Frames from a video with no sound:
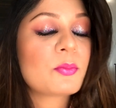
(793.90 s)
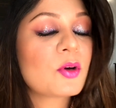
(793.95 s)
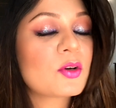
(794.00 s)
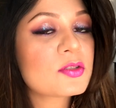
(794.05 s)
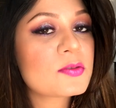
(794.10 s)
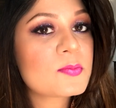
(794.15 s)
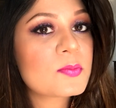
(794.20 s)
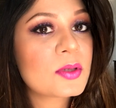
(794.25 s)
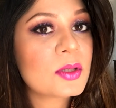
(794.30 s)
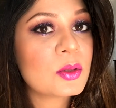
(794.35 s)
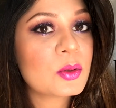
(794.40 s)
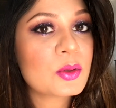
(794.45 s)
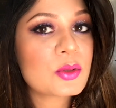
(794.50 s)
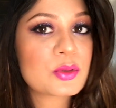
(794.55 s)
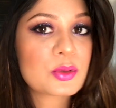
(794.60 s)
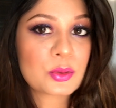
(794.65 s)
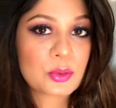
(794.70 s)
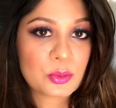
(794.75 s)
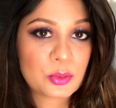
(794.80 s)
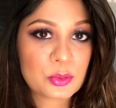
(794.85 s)
box below,
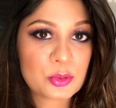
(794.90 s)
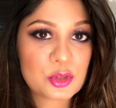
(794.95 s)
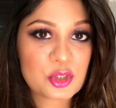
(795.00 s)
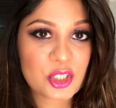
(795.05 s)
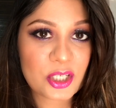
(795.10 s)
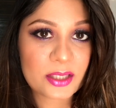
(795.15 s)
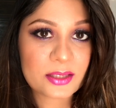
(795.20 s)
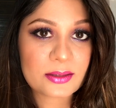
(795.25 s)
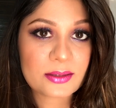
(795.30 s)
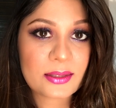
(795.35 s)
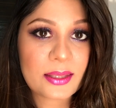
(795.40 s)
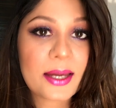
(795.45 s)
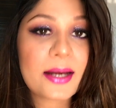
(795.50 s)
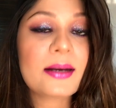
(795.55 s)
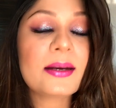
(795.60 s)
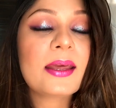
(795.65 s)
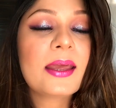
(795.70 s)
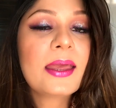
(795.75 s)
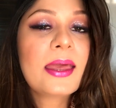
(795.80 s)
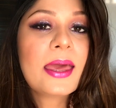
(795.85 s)
so do check that.